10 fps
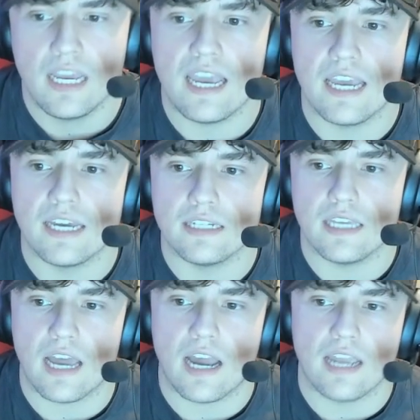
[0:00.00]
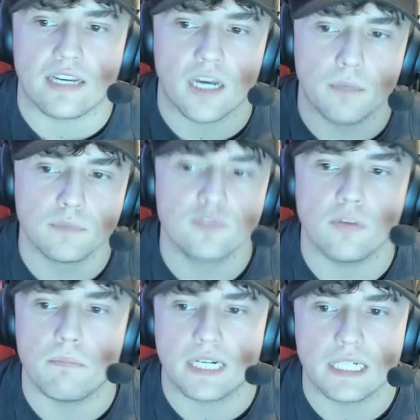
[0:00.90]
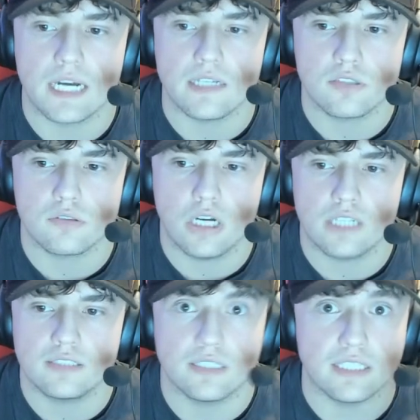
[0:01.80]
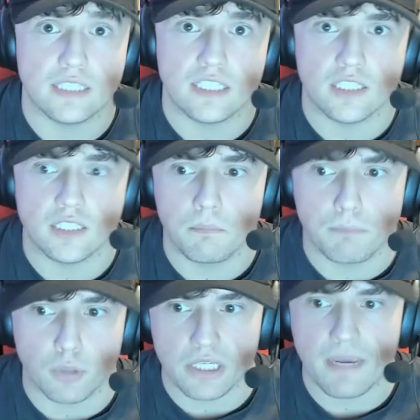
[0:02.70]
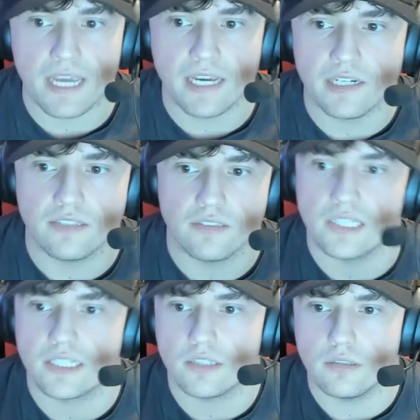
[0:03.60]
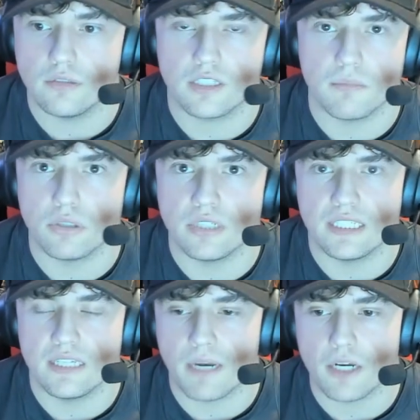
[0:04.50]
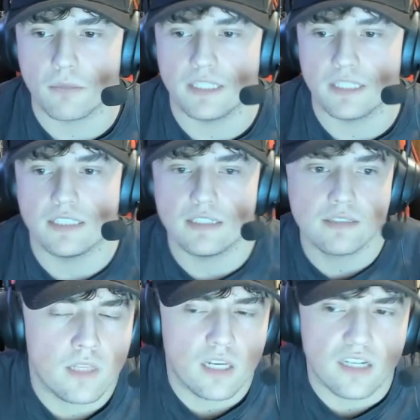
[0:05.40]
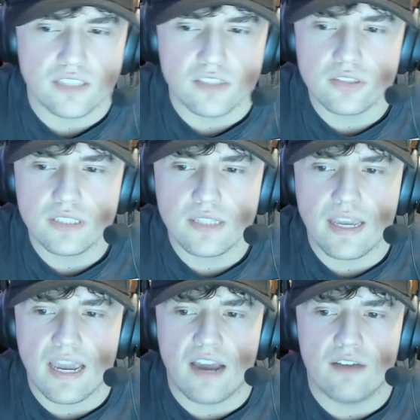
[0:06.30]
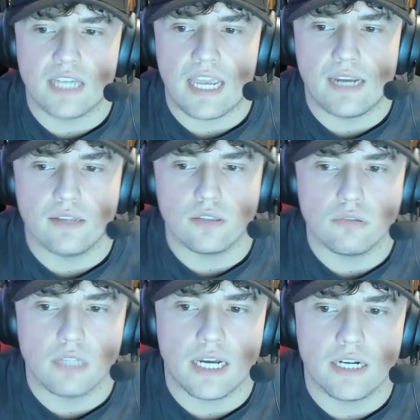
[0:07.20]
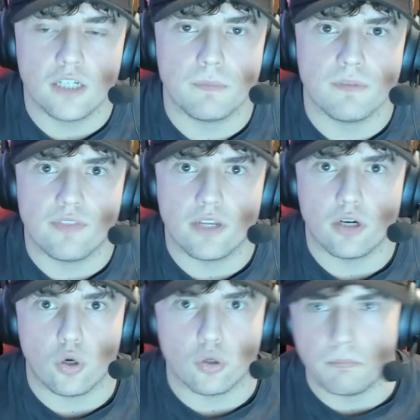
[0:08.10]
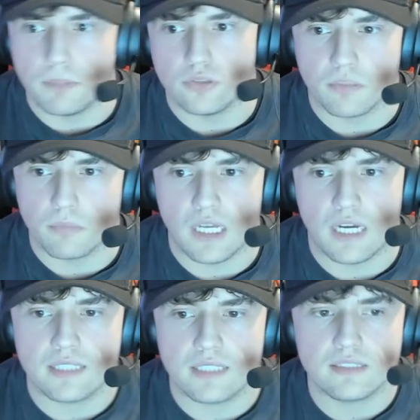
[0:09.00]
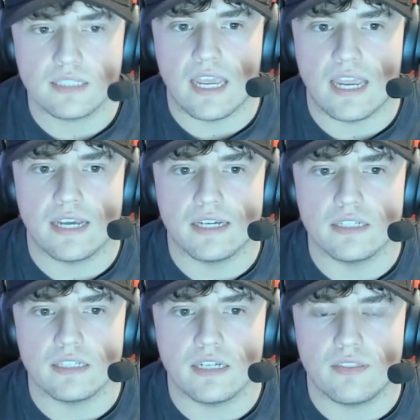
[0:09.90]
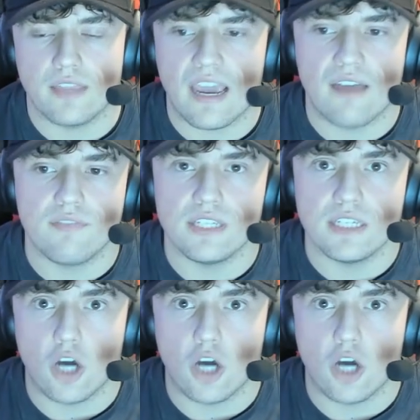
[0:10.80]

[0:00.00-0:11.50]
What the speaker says: And it comes from Mega Constructs, the boogeyman in the LEGO community, in my opinion. Essentially, they have a Halo lineup of their own building blocks, and they have the